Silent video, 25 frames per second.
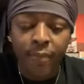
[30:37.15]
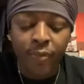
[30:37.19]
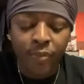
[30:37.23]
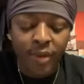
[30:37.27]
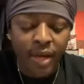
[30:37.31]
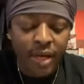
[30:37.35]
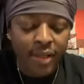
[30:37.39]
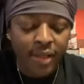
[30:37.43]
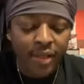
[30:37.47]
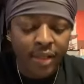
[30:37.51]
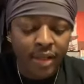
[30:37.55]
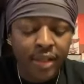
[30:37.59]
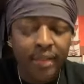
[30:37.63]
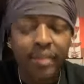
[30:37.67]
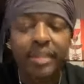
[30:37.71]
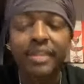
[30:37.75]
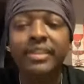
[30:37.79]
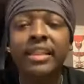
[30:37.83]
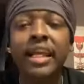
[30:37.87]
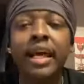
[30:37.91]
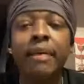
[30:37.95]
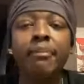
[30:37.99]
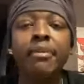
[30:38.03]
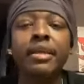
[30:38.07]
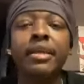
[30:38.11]
right?
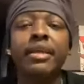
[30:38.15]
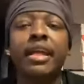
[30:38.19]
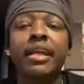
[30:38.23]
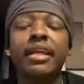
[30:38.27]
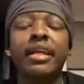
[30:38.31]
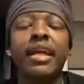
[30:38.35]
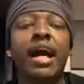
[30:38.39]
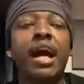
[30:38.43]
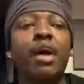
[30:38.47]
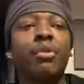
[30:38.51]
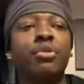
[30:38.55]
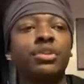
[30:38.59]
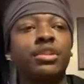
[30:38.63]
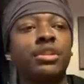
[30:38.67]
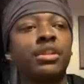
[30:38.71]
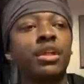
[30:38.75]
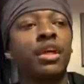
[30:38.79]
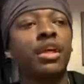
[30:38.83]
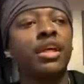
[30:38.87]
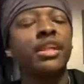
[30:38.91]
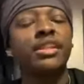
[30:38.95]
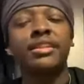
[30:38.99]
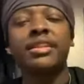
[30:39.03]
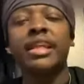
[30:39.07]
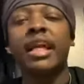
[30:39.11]
Does that mean that Yahweh,
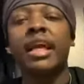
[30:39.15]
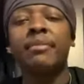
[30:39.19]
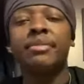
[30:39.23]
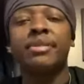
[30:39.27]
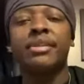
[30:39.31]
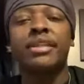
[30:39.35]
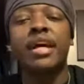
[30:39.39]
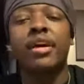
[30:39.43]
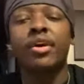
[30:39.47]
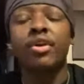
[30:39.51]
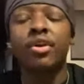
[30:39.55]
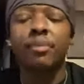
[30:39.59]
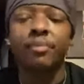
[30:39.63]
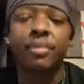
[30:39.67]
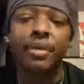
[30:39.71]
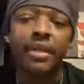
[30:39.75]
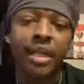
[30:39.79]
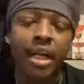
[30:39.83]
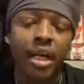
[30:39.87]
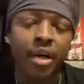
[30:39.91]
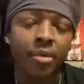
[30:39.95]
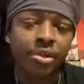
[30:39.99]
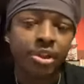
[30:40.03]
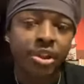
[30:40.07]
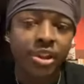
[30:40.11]
his name is not going to be
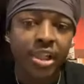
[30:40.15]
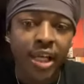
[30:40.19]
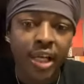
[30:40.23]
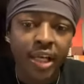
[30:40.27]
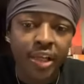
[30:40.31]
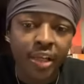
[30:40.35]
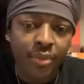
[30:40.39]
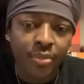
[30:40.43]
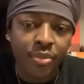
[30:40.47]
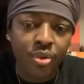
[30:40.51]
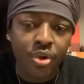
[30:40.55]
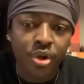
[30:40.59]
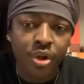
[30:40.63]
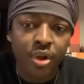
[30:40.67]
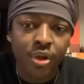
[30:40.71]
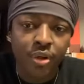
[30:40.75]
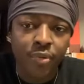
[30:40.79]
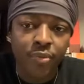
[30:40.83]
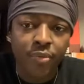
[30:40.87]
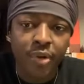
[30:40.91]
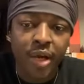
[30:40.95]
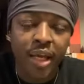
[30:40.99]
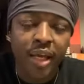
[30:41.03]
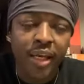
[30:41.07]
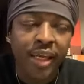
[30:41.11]
Yahawashi anymore,
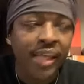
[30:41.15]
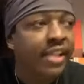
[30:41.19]
right?